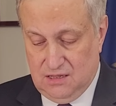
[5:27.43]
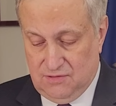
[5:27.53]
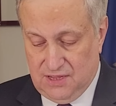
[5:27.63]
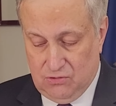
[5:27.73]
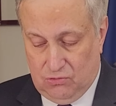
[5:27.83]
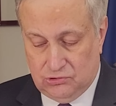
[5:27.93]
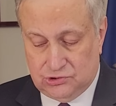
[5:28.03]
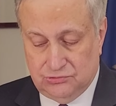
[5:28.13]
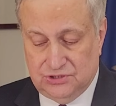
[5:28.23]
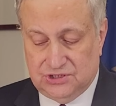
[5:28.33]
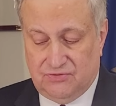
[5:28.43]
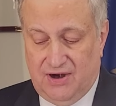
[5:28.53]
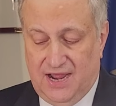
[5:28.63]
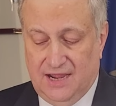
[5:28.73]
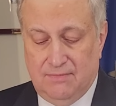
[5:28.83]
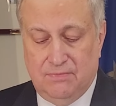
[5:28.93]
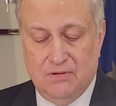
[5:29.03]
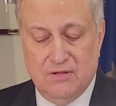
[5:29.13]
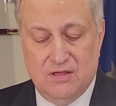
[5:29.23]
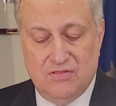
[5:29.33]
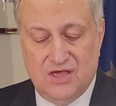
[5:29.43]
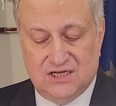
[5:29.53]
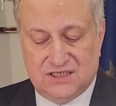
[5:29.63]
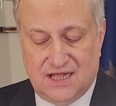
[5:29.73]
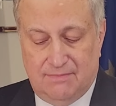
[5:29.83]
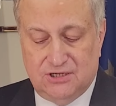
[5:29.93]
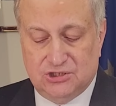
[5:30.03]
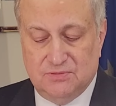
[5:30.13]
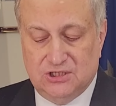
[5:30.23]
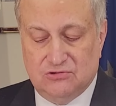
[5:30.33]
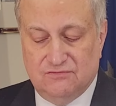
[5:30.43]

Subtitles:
They also describe the establishment